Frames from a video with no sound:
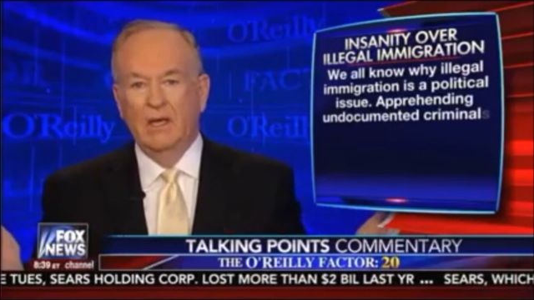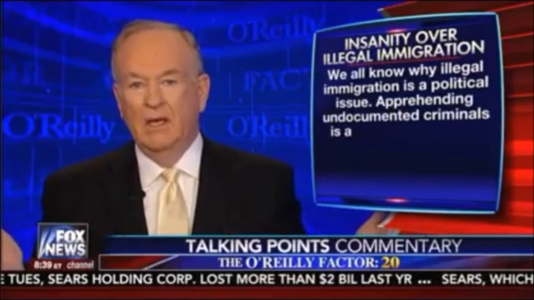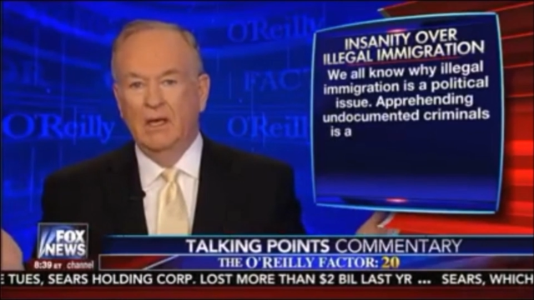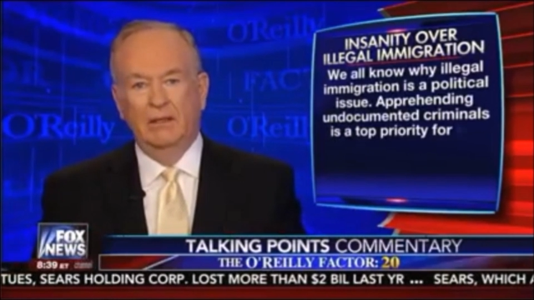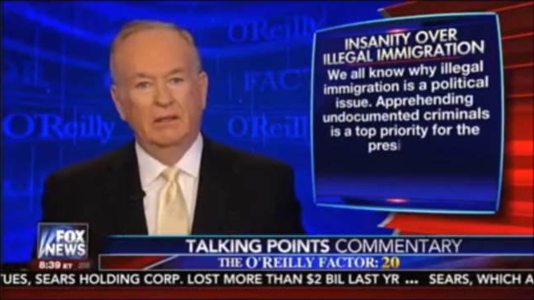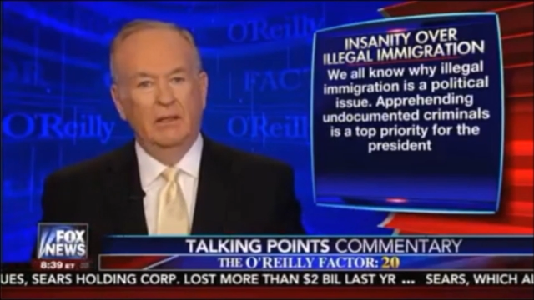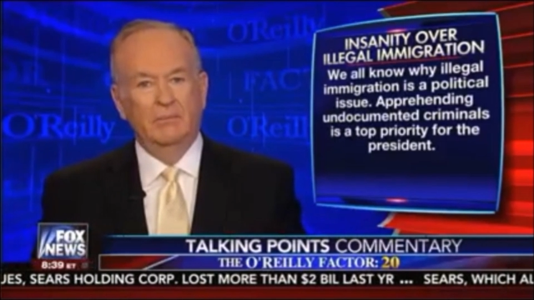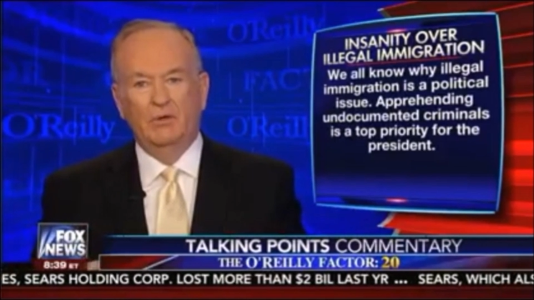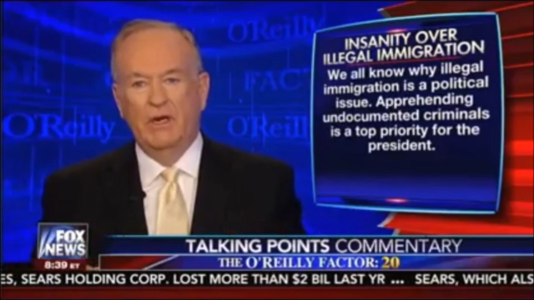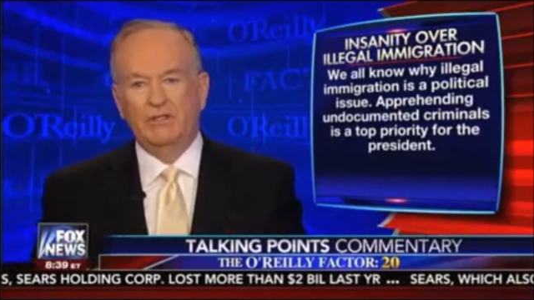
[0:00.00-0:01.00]
Illegal
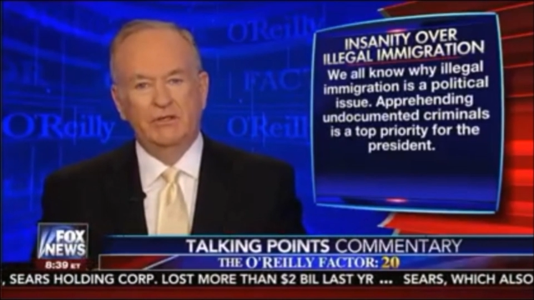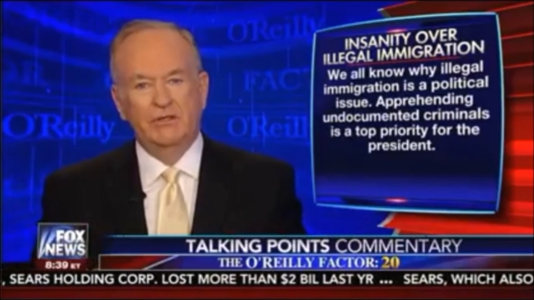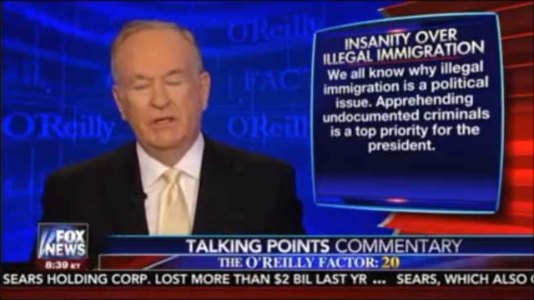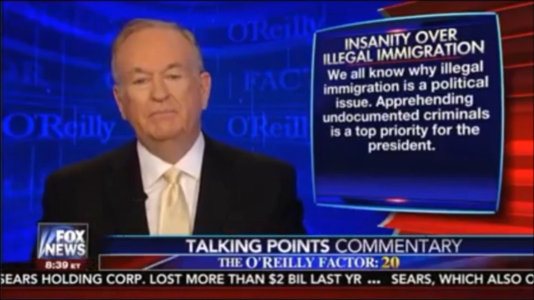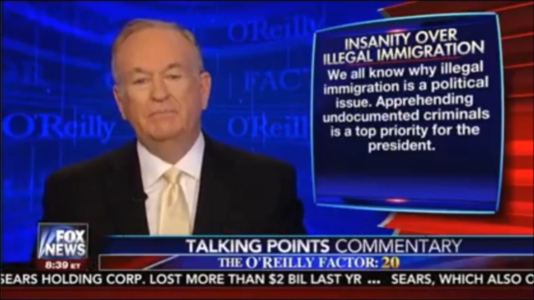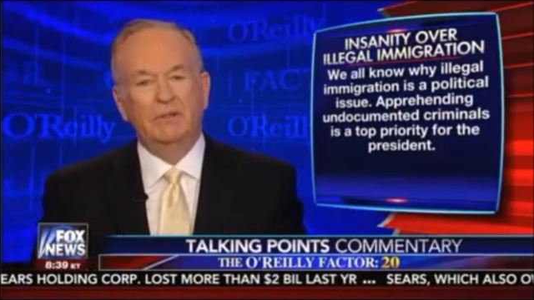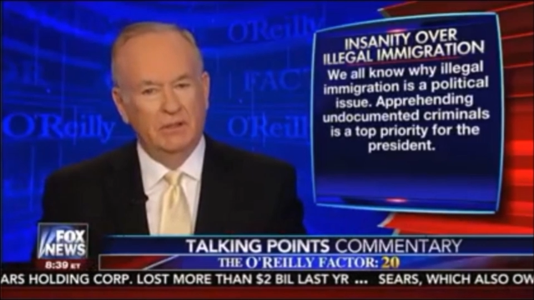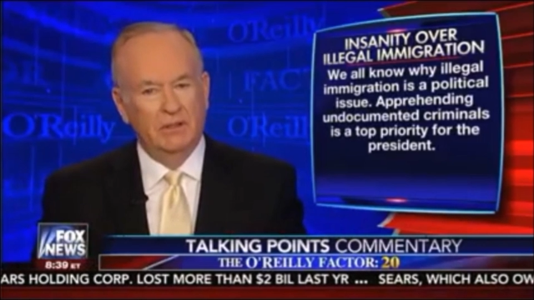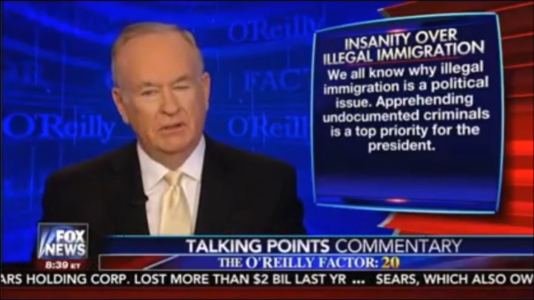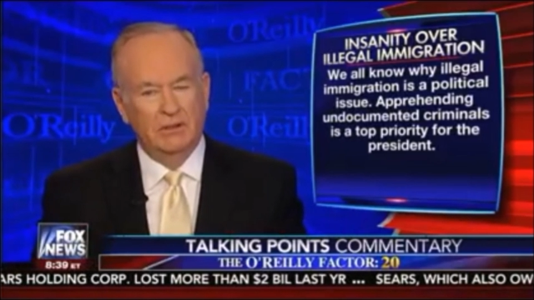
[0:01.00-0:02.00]
immigration is a
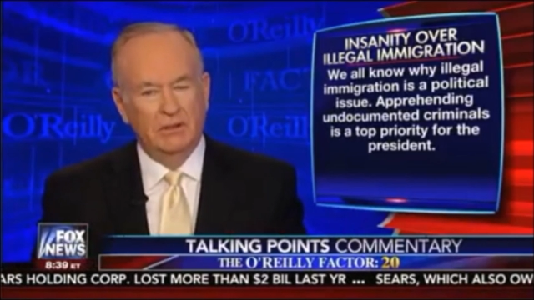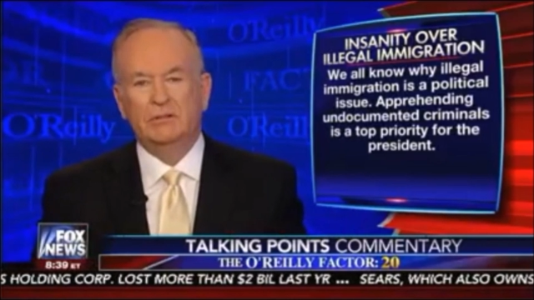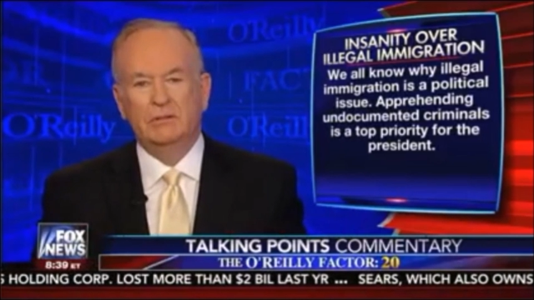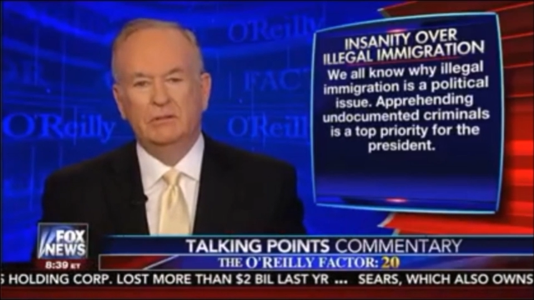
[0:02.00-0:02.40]
political issue.